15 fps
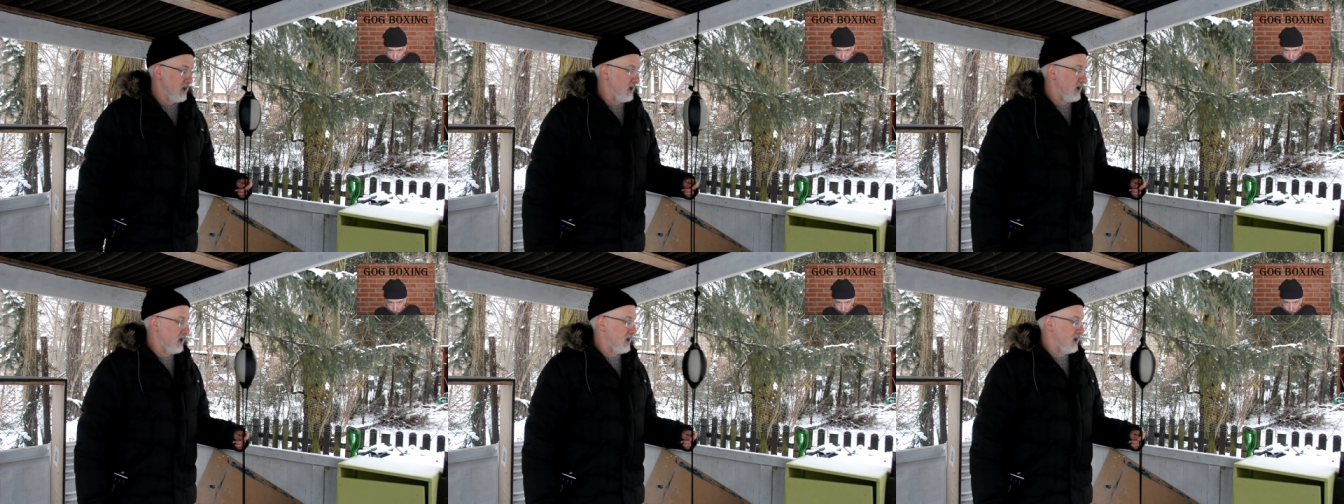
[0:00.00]

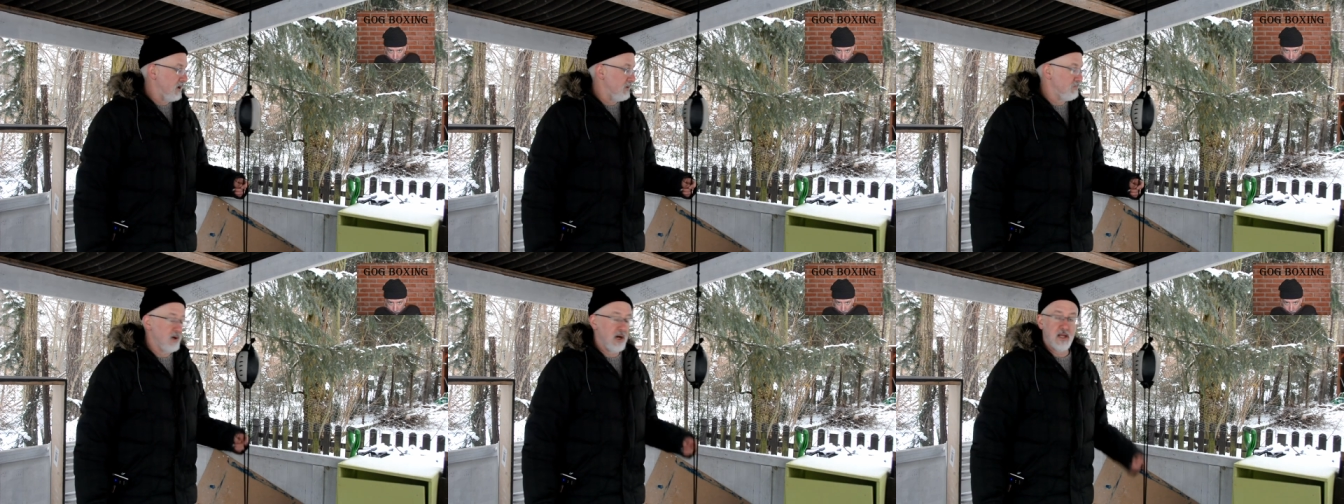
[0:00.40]

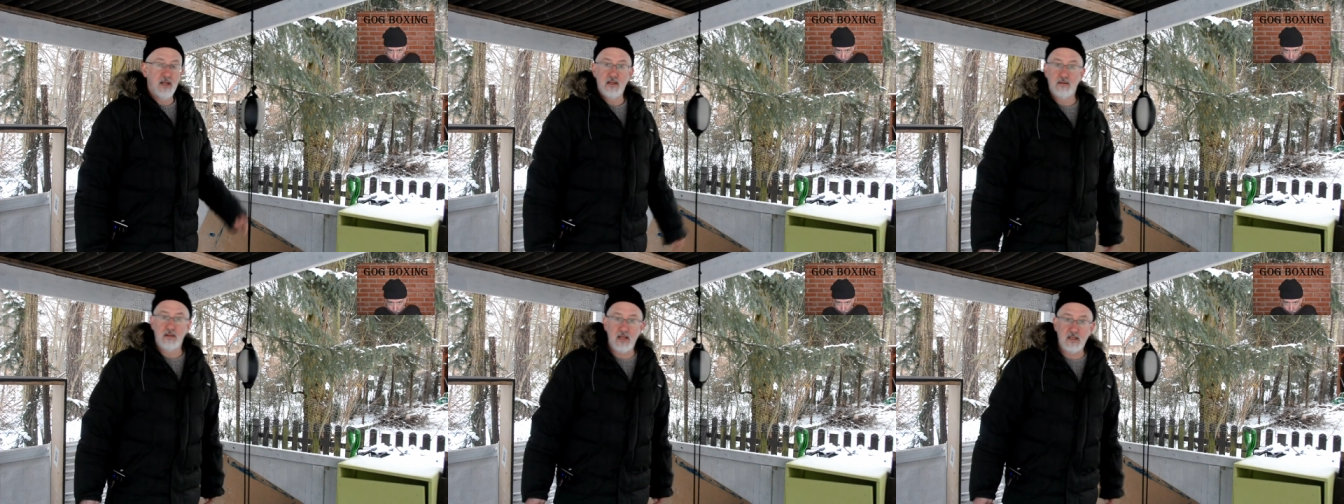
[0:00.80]
But
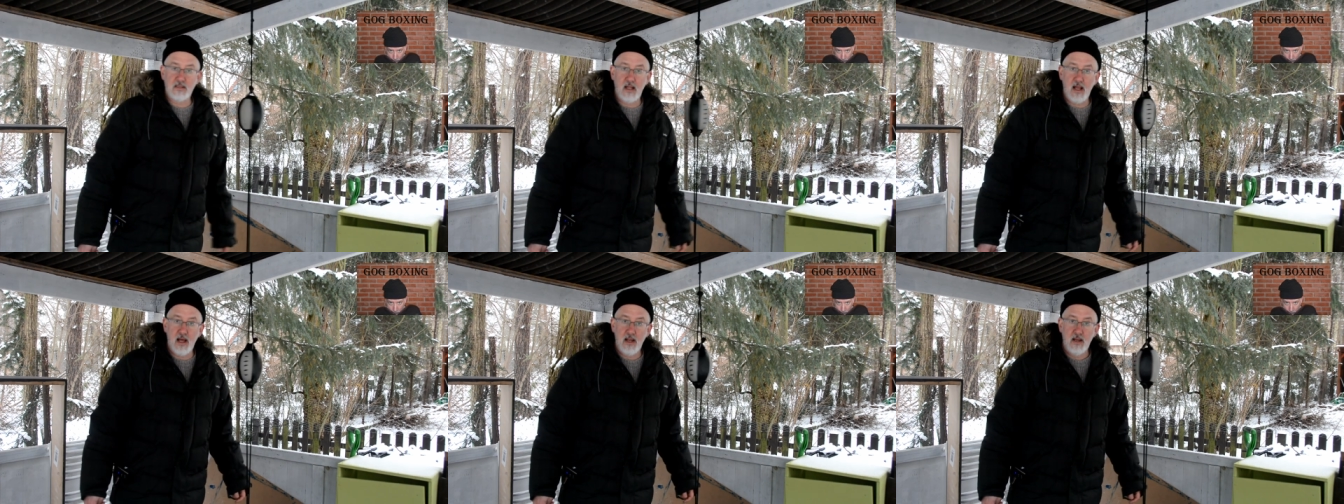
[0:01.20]
thanks
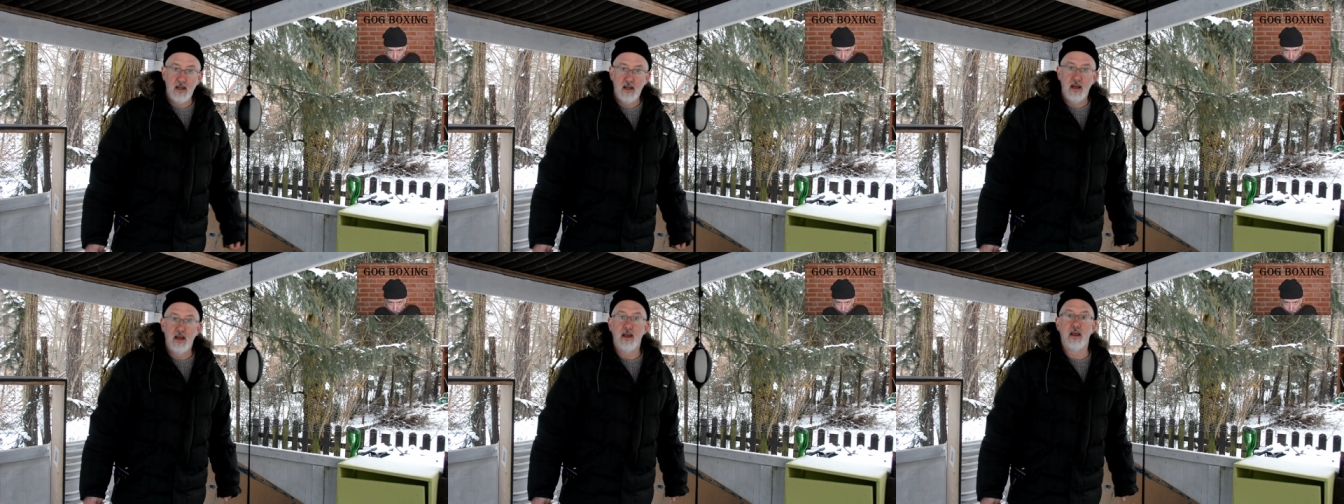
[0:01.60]
a lot,
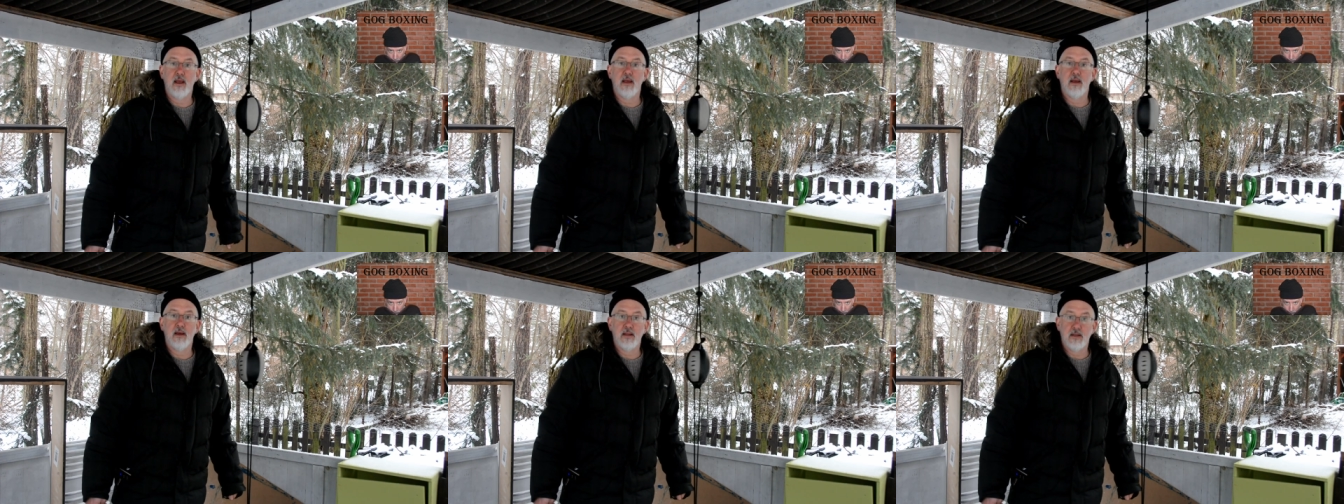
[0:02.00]

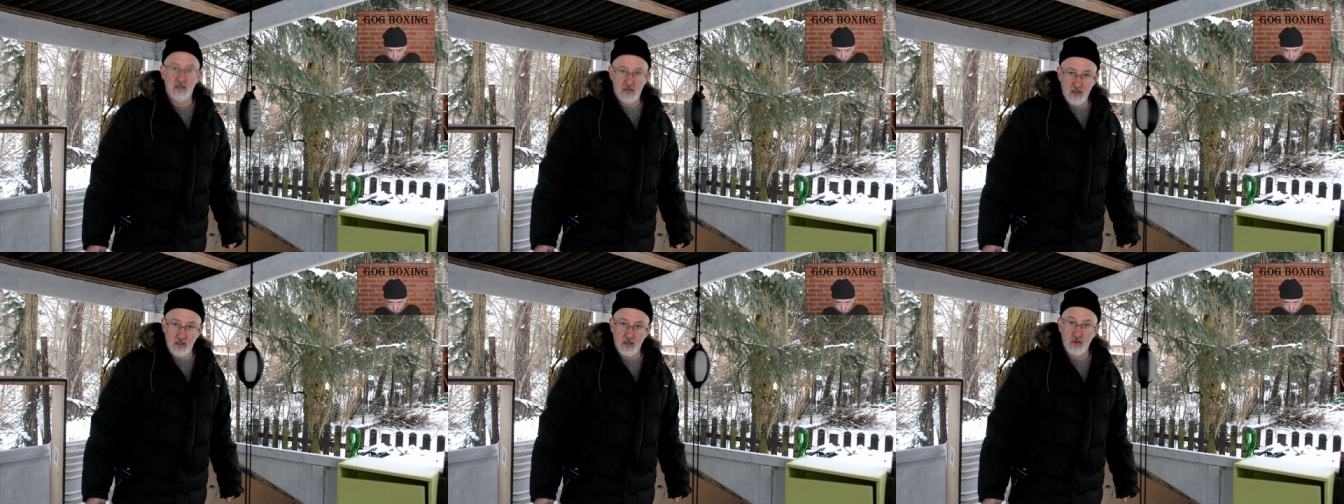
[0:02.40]
and
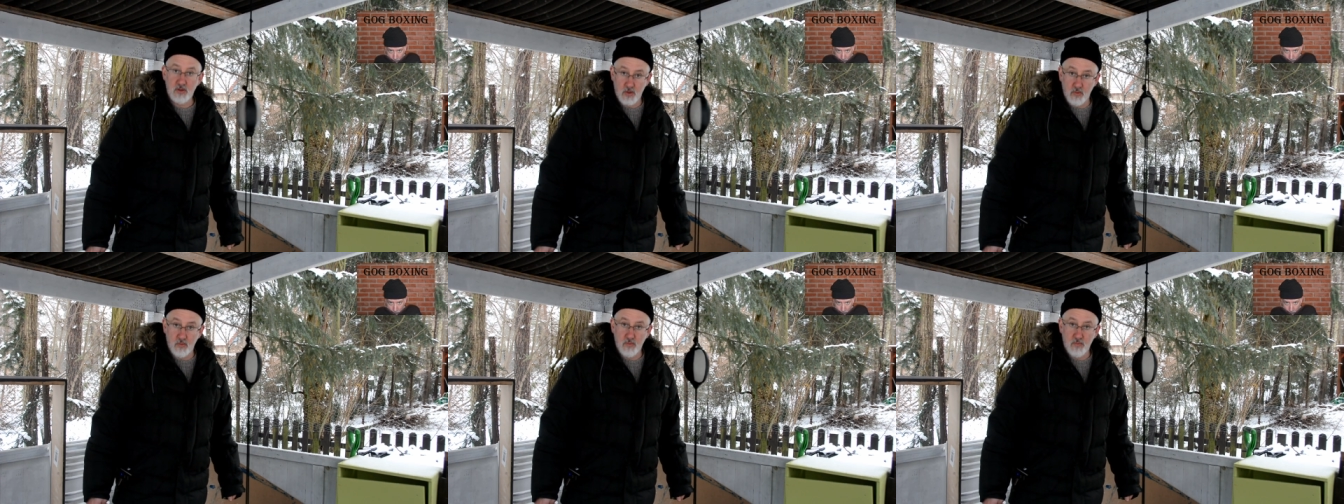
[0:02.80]
see you
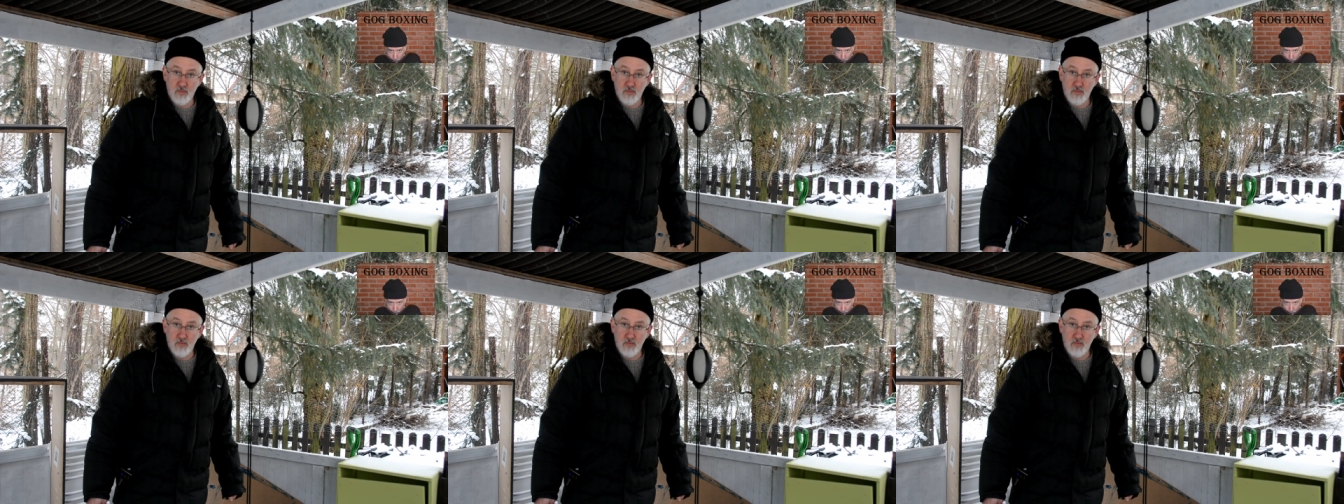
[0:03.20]
soon.